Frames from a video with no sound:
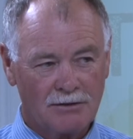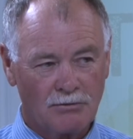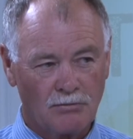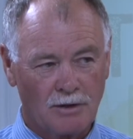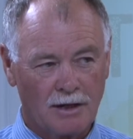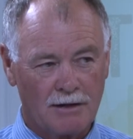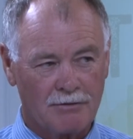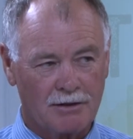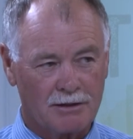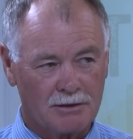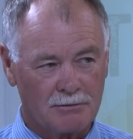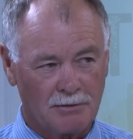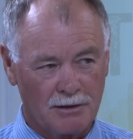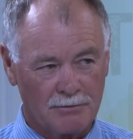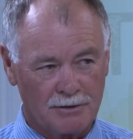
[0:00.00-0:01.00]
we're having at the
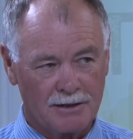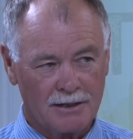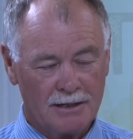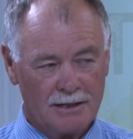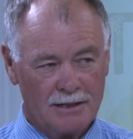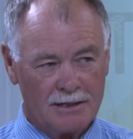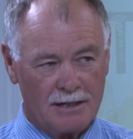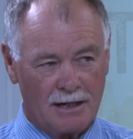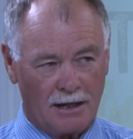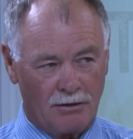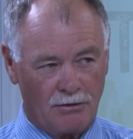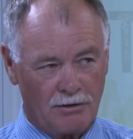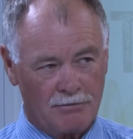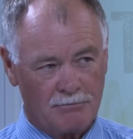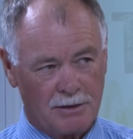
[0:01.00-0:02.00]
moment, a
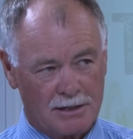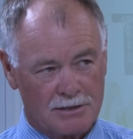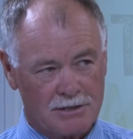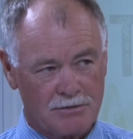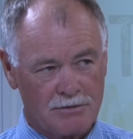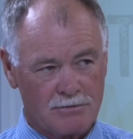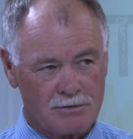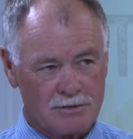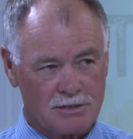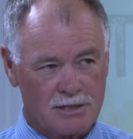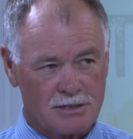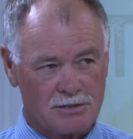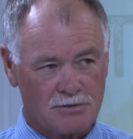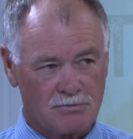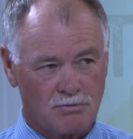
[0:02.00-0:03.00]
lot of bacterial
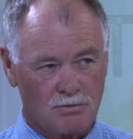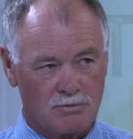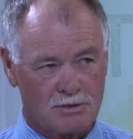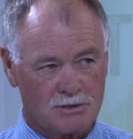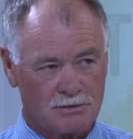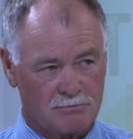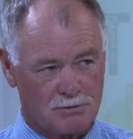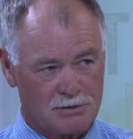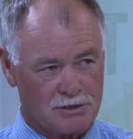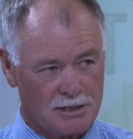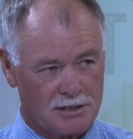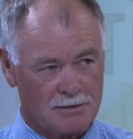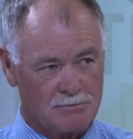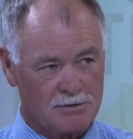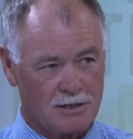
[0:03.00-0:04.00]
diseases will present
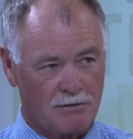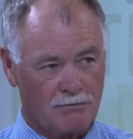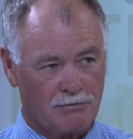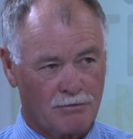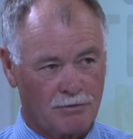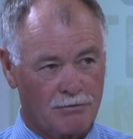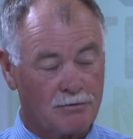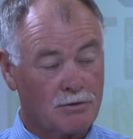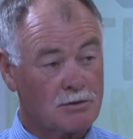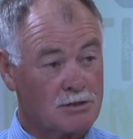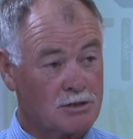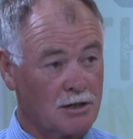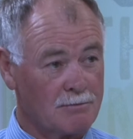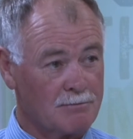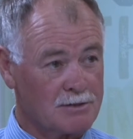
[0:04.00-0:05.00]
themselves for the first
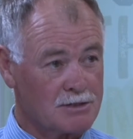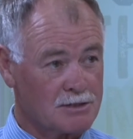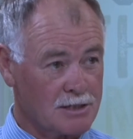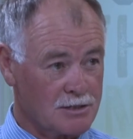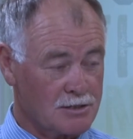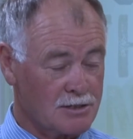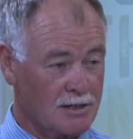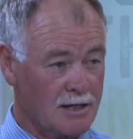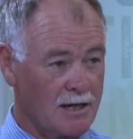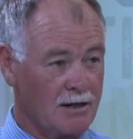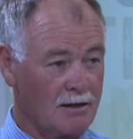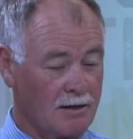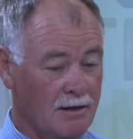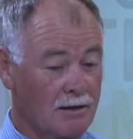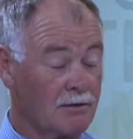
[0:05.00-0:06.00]
time this season, and
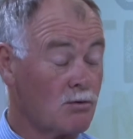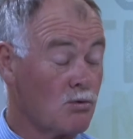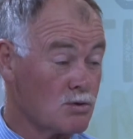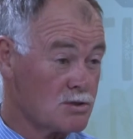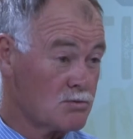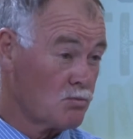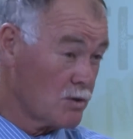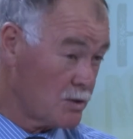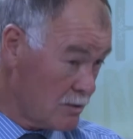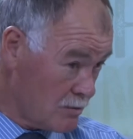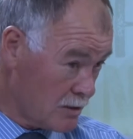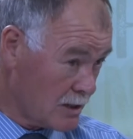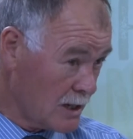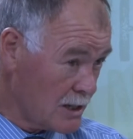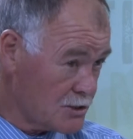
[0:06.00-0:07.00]
of course with
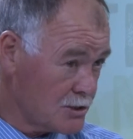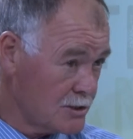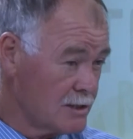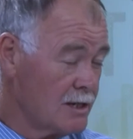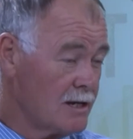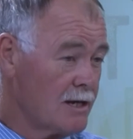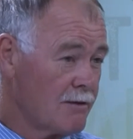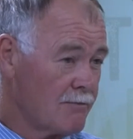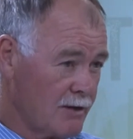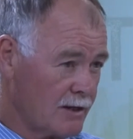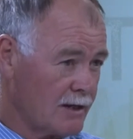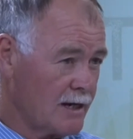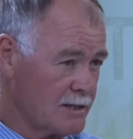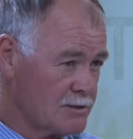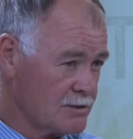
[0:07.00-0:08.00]
irrigation that
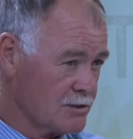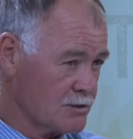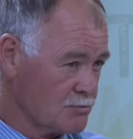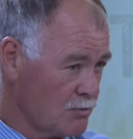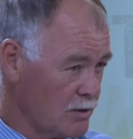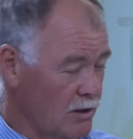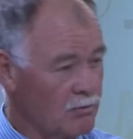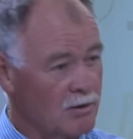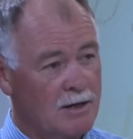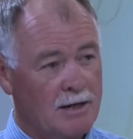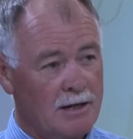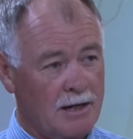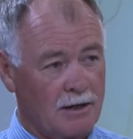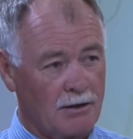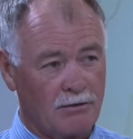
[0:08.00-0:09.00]
aids it as well.
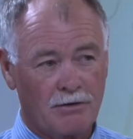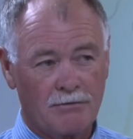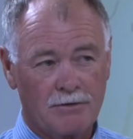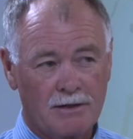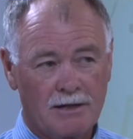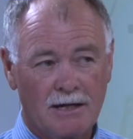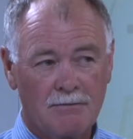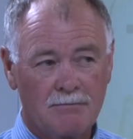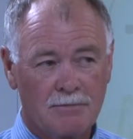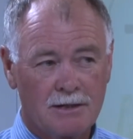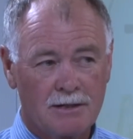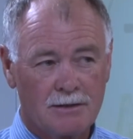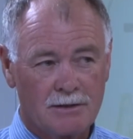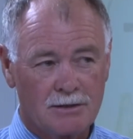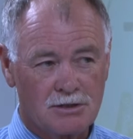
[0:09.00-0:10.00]
And a lot of it can
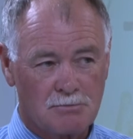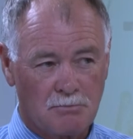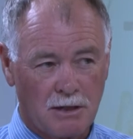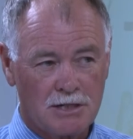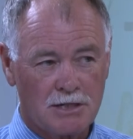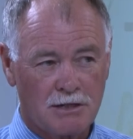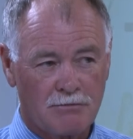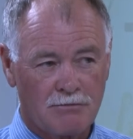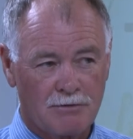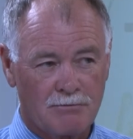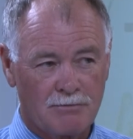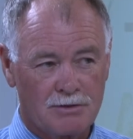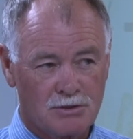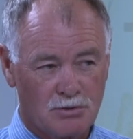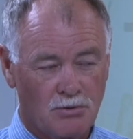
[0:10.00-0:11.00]
be the splashing from
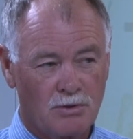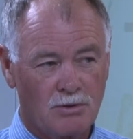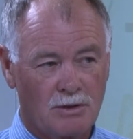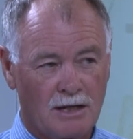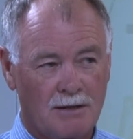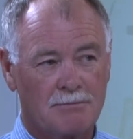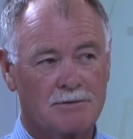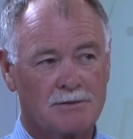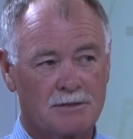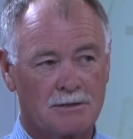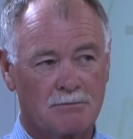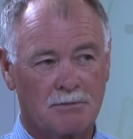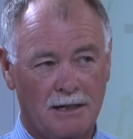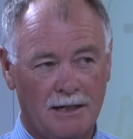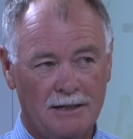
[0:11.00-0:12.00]
the soil up into the
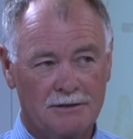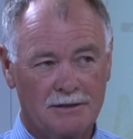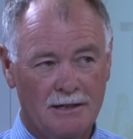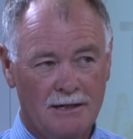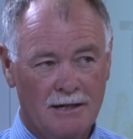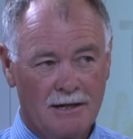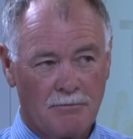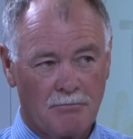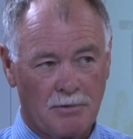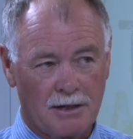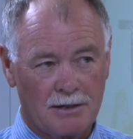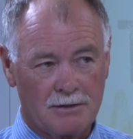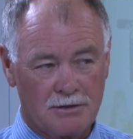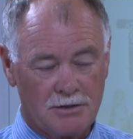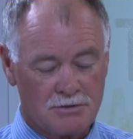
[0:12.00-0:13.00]
plant, but
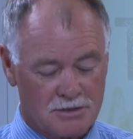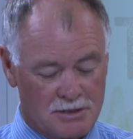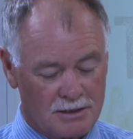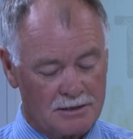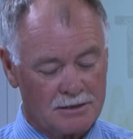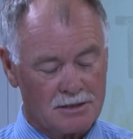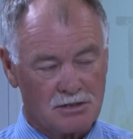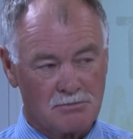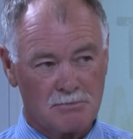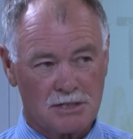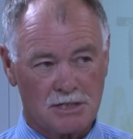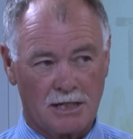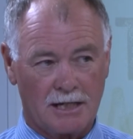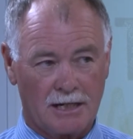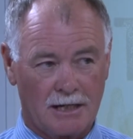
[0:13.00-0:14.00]
New Zealand is
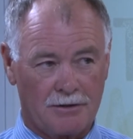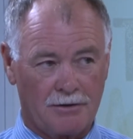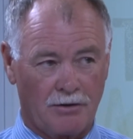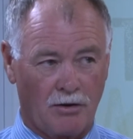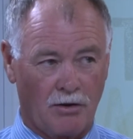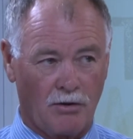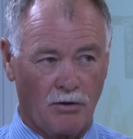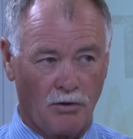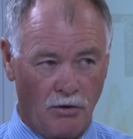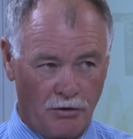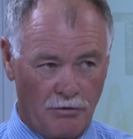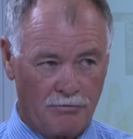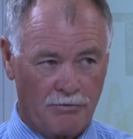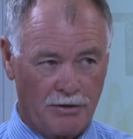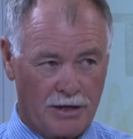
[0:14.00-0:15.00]
missing out on a lot
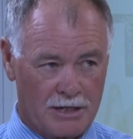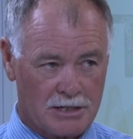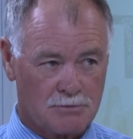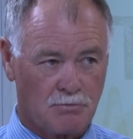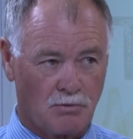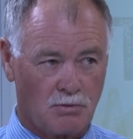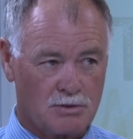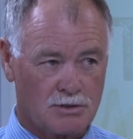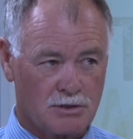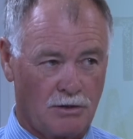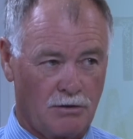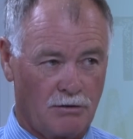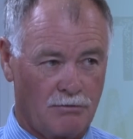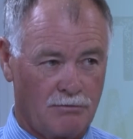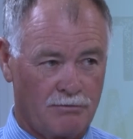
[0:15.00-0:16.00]
of exports
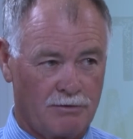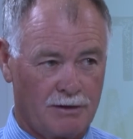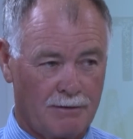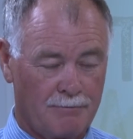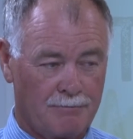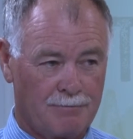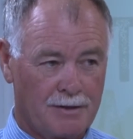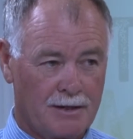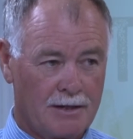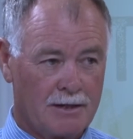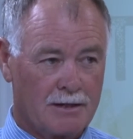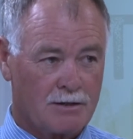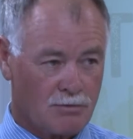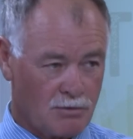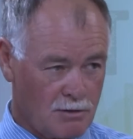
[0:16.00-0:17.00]
of
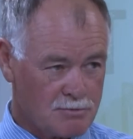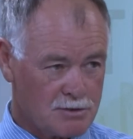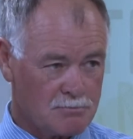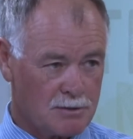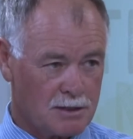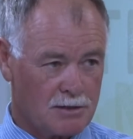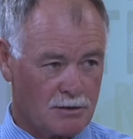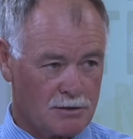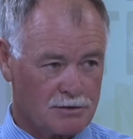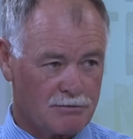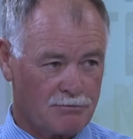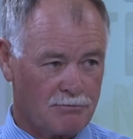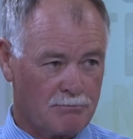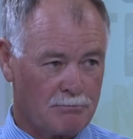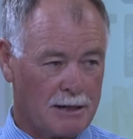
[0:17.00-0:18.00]
crops because
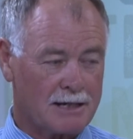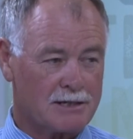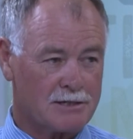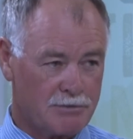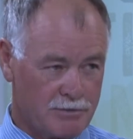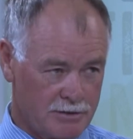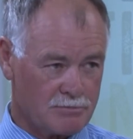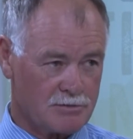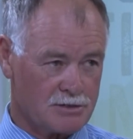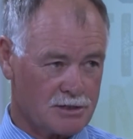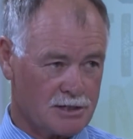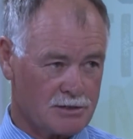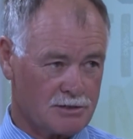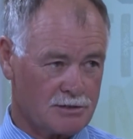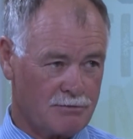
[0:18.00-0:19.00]
of bacterial
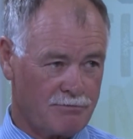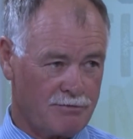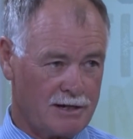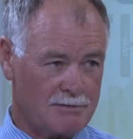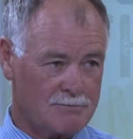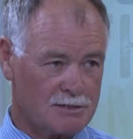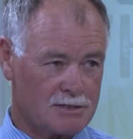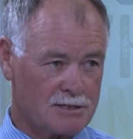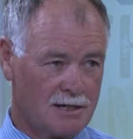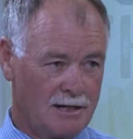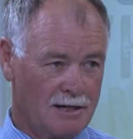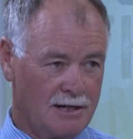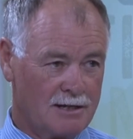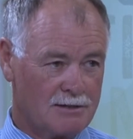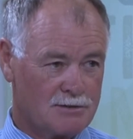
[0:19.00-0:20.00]
diseases, and farmers
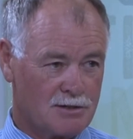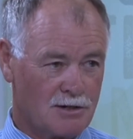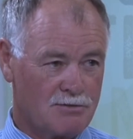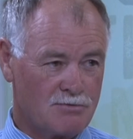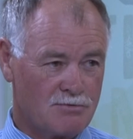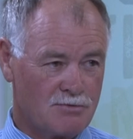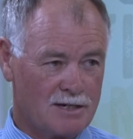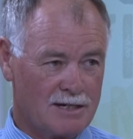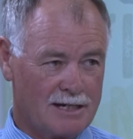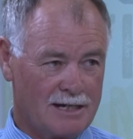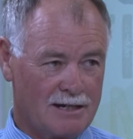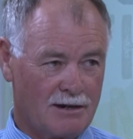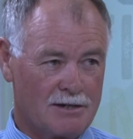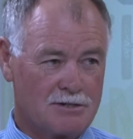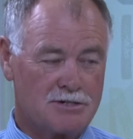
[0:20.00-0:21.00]
don't really
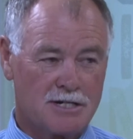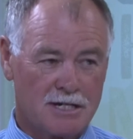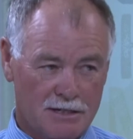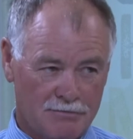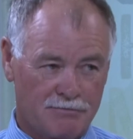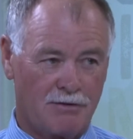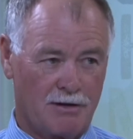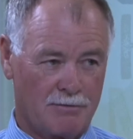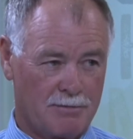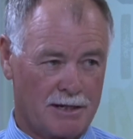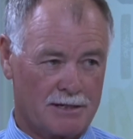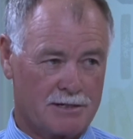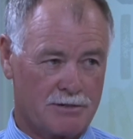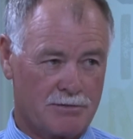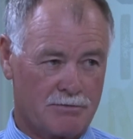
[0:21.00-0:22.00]
identify
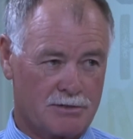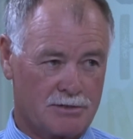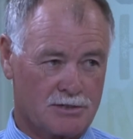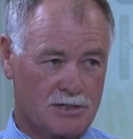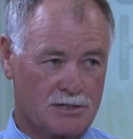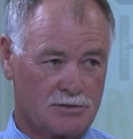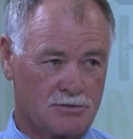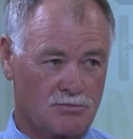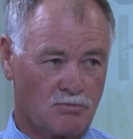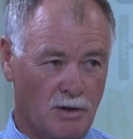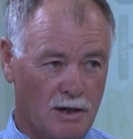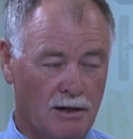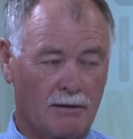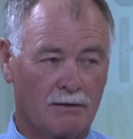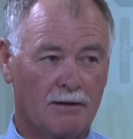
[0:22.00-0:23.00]
bacterial diseases
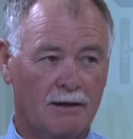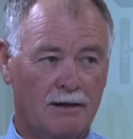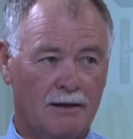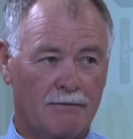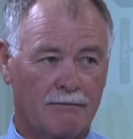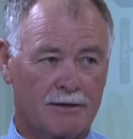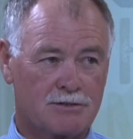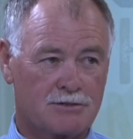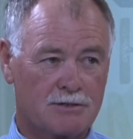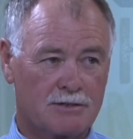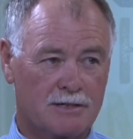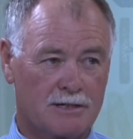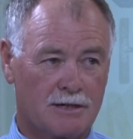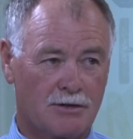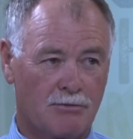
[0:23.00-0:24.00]
well. They
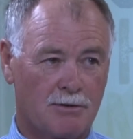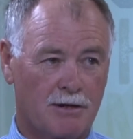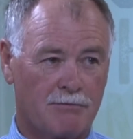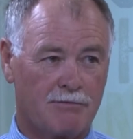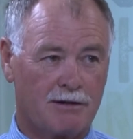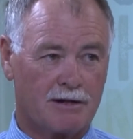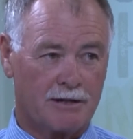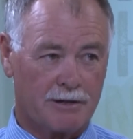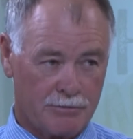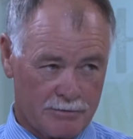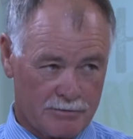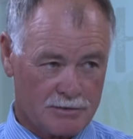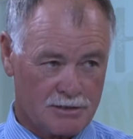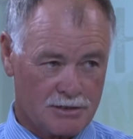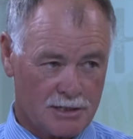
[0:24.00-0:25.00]
certainly know about fungal
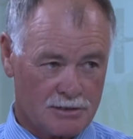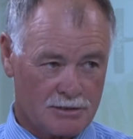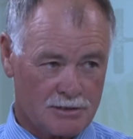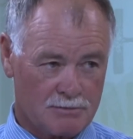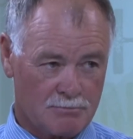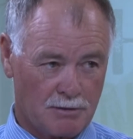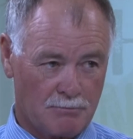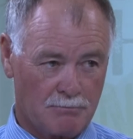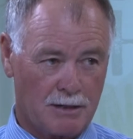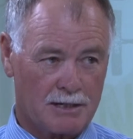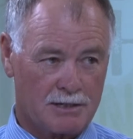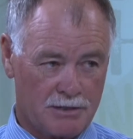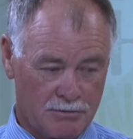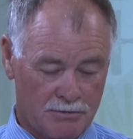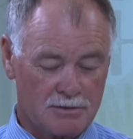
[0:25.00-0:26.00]
diseases, but
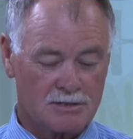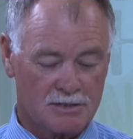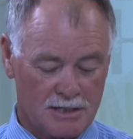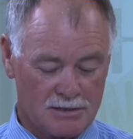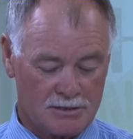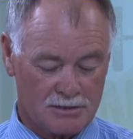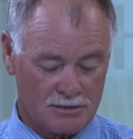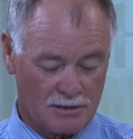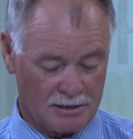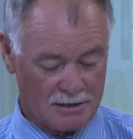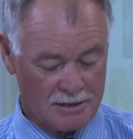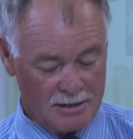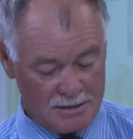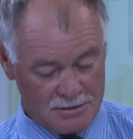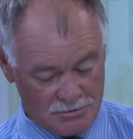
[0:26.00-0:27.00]
bacterial diseases like
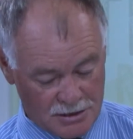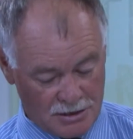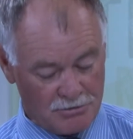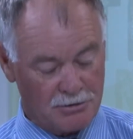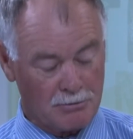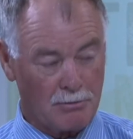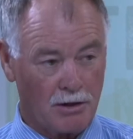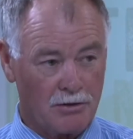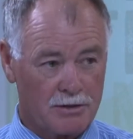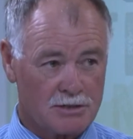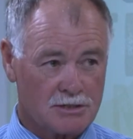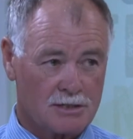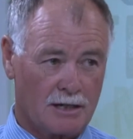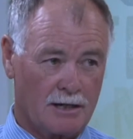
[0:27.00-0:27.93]
Xanthomonas,